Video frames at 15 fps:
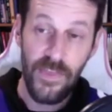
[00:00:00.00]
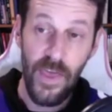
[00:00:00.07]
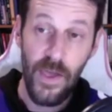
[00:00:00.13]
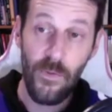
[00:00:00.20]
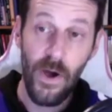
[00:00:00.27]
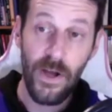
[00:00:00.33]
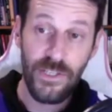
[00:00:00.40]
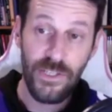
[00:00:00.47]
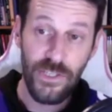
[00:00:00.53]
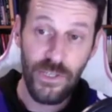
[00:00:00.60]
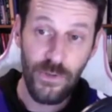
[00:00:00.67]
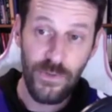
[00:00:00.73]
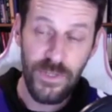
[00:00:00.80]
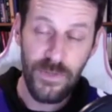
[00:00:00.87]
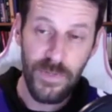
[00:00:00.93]
They want
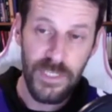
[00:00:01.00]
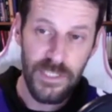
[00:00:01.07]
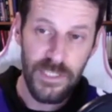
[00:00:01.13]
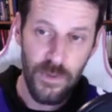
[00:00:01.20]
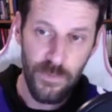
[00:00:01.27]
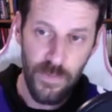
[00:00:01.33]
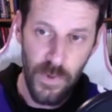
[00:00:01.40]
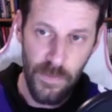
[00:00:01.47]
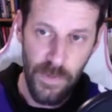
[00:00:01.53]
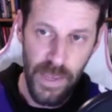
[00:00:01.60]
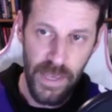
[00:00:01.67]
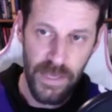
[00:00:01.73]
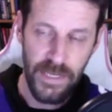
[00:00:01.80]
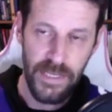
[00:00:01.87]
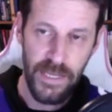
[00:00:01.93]
you to be
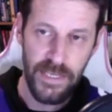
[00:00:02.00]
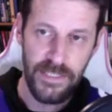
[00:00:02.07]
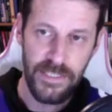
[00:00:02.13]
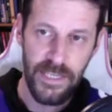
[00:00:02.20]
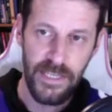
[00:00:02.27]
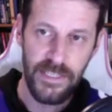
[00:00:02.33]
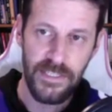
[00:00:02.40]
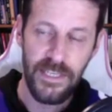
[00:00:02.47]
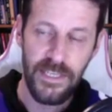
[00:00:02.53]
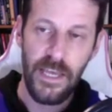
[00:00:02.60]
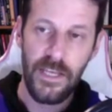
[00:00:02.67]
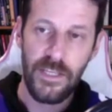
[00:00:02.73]
Superman in a sense, mm-hmm.